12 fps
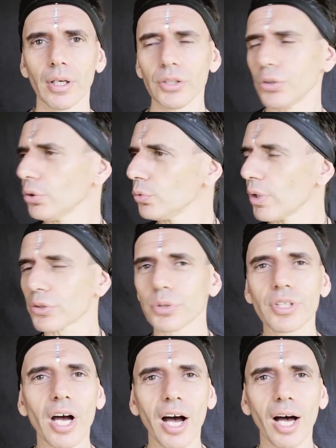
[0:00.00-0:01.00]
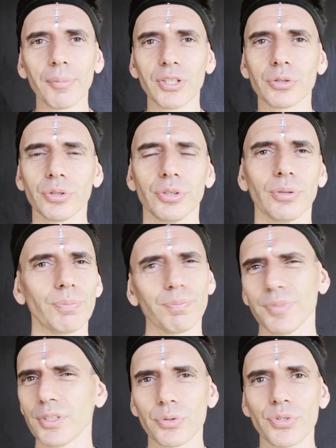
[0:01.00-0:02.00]
You don't want to come into you,
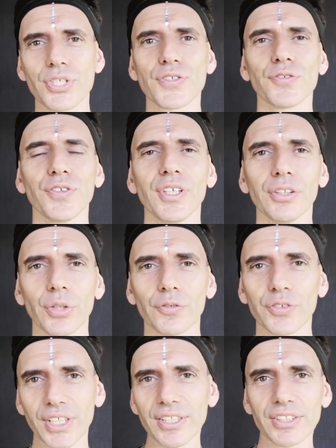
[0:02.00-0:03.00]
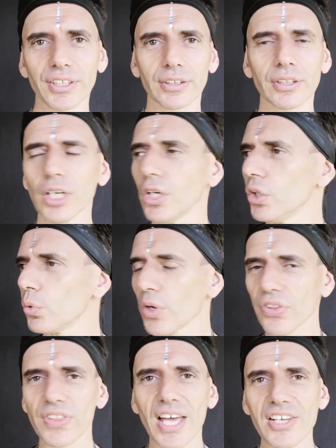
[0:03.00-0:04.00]
to this field of dating
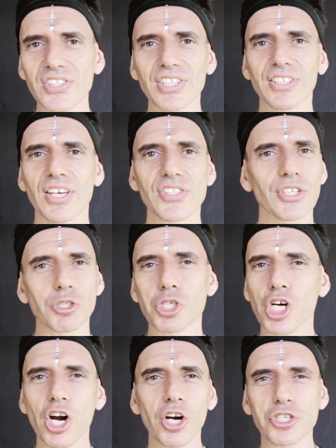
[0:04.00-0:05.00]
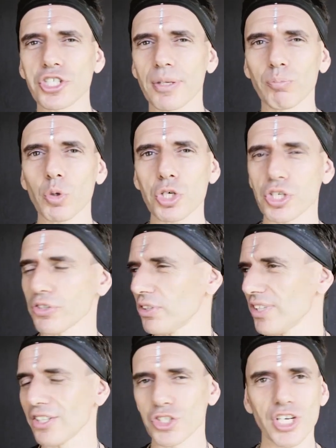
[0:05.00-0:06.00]
with nastiness and charged emotion
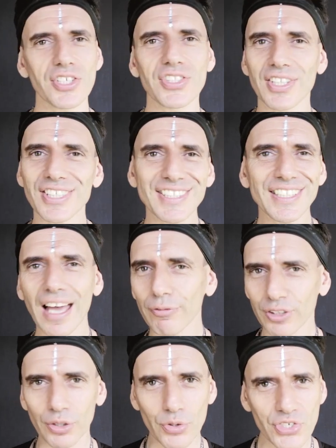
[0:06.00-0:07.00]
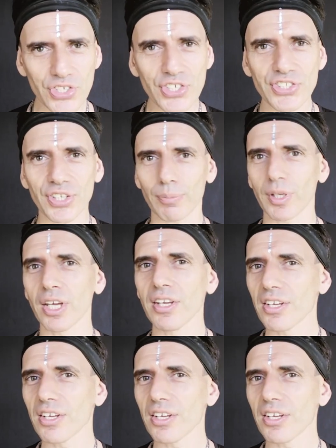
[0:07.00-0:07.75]
and digested stuff in your system,